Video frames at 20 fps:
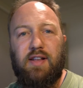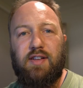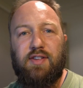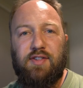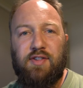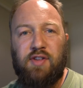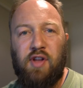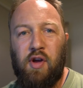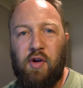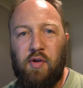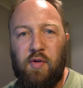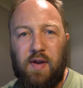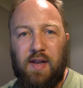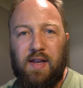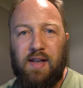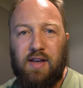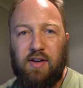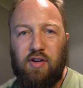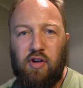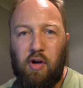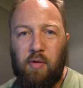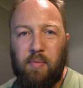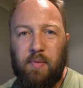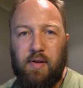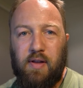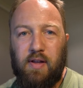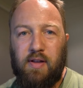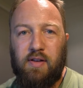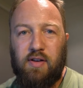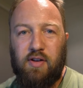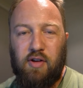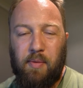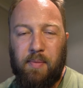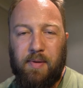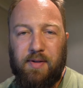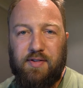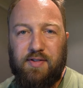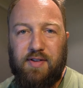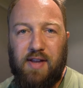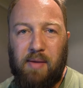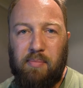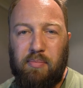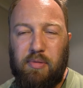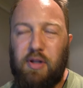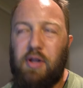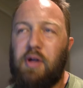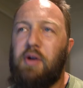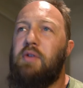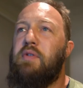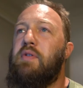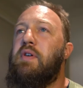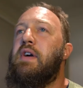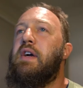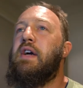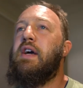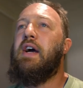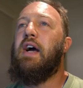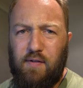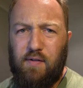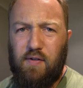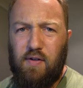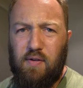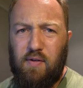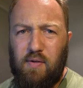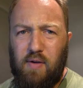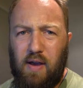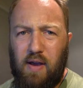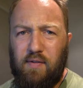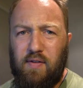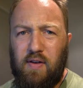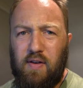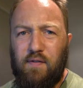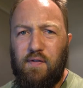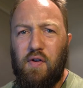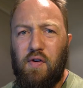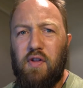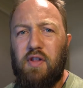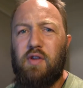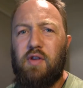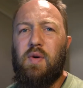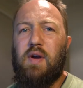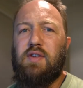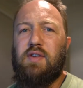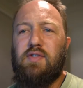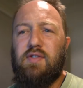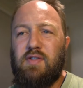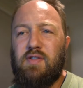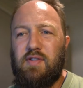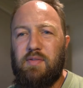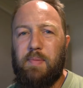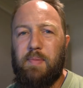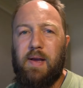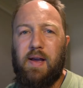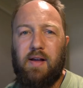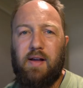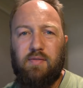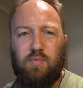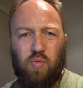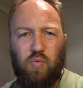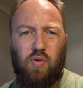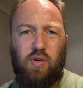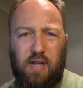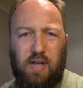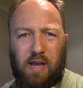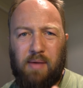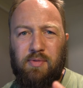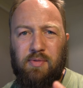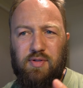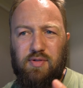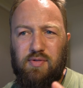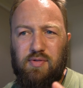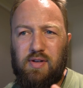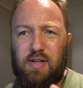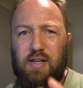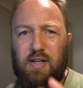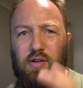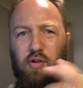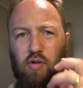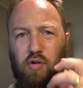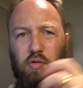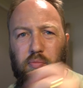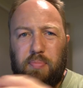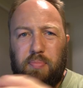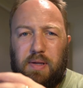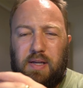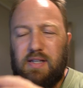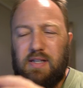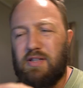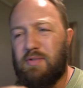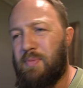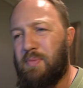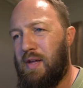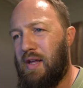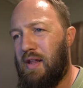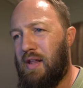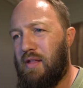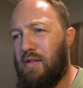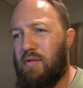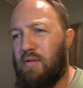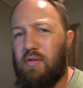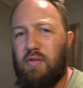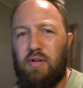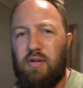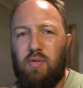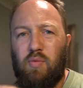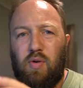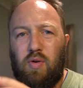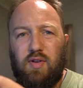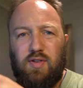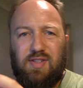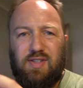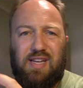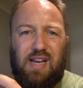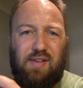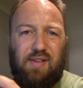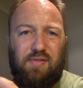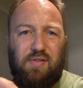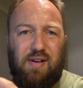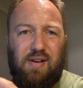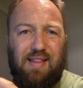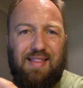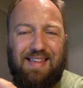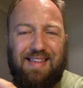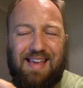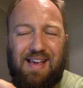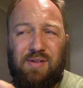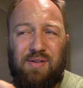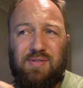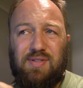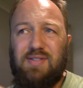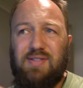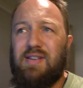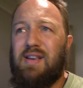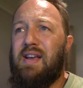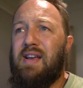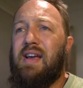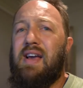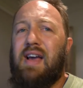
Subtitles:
let us know in the comments down below. If you have any further questions about water chemistry or Beersmith, or you want us to cover anything else,